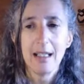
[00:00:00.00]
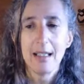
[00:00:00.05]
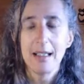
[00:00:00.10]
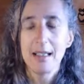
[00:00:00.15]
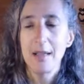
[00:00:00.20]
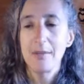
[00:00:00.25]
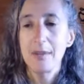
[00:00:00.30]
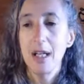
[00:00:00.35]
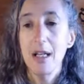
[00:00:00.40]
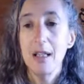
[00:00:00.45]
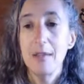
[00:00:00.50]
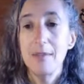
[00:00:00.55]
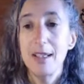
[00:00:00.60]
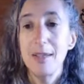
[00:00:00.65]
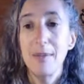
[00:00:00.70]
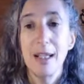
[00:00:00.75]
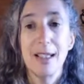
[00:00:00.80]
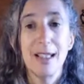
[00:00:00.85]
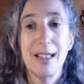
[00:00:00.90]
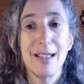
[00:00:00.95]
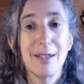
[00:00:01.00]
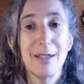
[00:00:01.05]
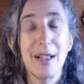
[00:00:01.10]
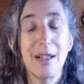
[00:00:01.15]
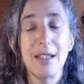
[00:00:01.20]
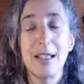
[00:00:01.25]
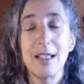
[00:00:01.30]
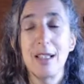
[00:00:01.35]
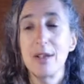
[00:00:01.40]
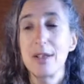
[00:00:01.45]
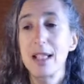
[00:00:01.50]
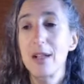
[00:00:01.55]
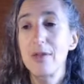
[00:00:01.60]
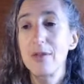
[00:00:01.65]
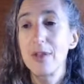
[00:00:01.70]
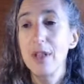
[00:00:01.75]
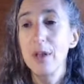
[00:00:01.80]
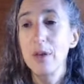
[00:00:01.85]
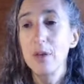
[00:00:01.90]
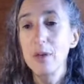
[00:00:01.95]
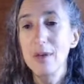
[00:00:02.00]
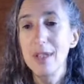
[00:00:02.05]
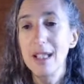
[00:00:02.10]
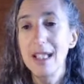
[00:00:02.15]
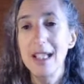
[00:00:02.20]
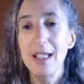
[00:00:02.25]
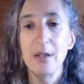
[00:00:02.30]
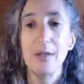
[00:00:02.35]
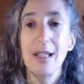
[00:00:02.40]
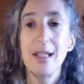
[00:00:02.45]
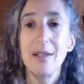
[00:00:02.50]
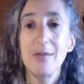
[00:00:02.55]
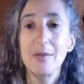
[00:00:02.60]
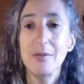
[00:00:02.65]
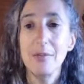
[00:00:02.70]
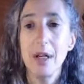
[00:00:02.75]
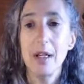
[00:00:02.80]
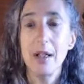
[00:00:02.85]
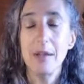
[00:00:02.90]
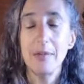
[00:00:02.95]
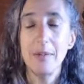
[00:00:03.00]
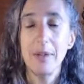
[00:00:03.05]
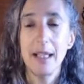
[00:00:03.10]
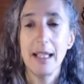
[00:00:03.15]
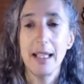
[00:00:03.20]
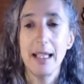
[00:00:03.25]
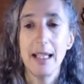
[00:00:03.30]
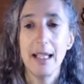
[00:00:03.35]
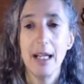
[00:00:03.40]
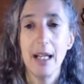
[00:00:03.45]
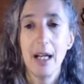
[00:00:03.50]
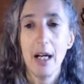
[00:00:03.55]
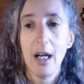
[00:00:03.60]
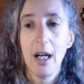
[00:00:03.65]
Sometimes you might notice yourself yawning or even burping,